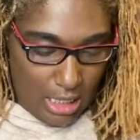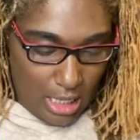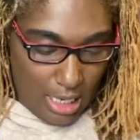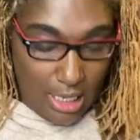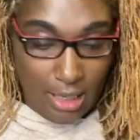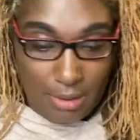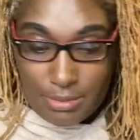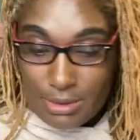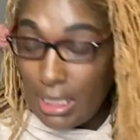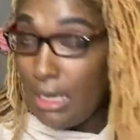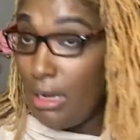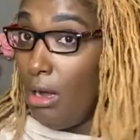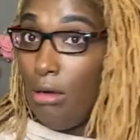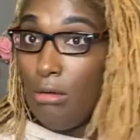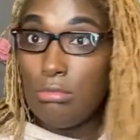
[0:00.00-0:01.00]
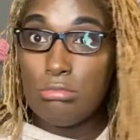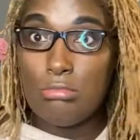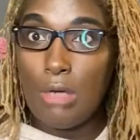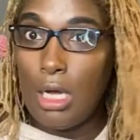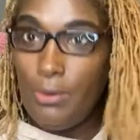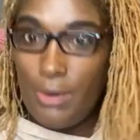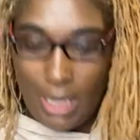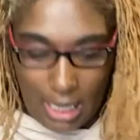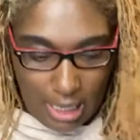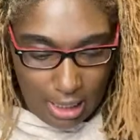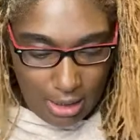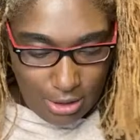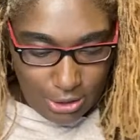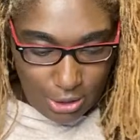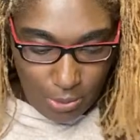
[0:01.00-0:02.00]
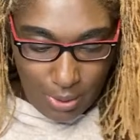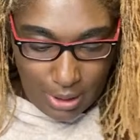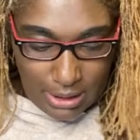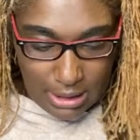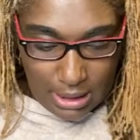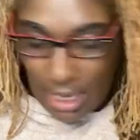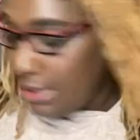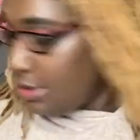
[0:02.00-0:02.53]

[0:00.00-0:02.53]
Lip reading: And I was like, oh, okay. So what did I